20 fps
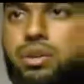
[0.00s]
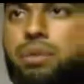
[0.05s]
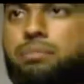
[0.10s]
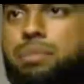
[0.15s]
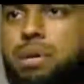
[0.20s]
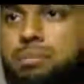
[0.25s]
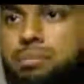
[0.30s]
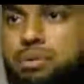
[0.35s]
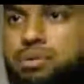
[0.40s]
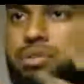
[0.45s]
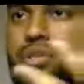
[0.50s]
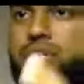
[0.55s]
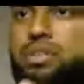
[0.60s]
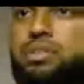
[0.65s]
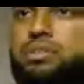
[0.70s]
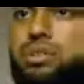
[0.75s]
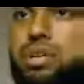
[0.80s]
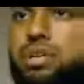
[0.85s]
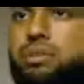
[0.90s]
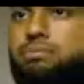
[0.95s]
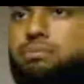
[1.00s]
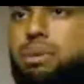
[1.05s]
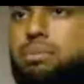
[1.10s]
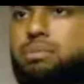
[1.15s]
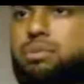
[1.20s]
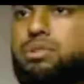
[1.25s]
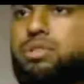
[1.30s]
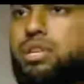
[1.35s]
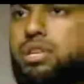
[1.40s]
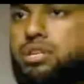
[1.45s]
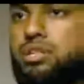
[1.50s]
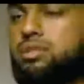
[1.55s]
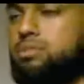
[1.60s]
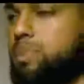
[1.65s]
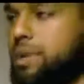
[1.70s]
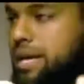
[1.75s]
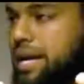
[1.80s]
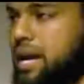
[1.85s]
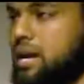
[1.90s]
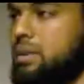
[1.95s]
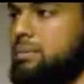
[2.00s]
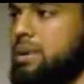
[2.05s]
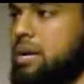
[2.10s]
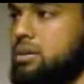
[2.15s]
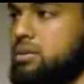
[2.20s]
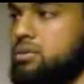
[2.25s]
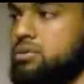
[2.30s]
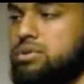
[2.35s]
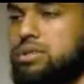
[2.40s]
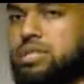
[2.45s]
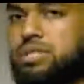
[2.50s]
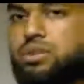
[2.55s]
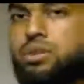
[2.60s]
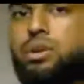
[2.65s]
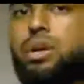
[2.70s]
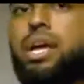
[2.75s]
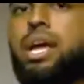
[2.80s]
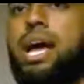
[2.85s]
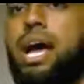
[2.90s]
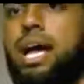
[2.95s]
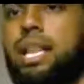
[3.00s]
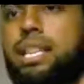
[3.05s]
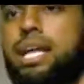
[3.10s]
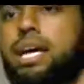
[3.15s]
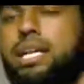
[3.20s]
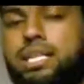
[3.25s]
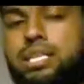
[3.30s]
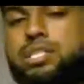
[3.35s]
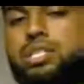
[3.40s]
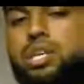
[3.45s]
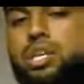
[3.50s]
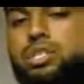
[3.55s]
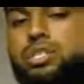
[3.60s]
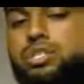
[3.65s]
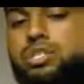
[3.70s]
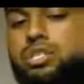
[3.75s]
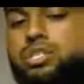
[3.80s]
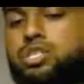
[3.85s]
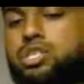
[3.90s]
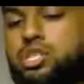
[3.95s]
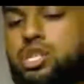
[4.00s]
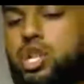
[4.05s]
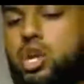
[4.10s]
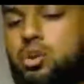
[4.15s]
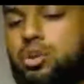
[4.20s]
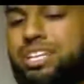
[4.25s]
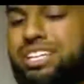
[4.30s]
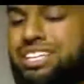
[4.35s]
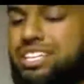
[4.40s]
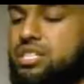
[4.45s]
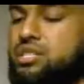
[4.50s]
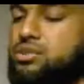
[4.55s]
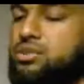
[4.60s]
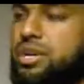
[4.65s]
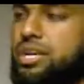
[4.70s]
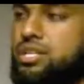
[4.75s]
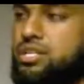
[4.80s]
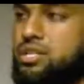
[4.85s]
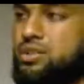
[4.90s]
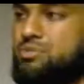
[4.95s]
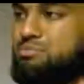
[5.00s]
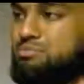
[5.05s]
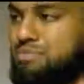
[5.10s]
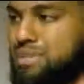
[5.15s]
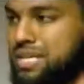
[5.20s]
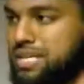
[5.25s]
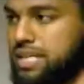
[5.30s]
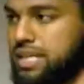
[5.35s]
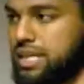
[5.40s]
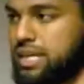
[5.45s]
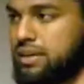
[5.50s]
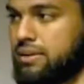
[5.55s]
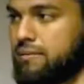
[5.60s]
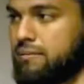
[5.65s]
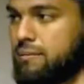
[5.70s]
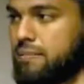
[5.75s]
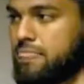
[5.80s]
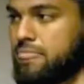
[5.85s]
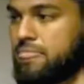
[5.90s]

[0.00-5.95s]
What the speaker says: So people are starting to speak out about those things. So a lot of these cultures these trends are building.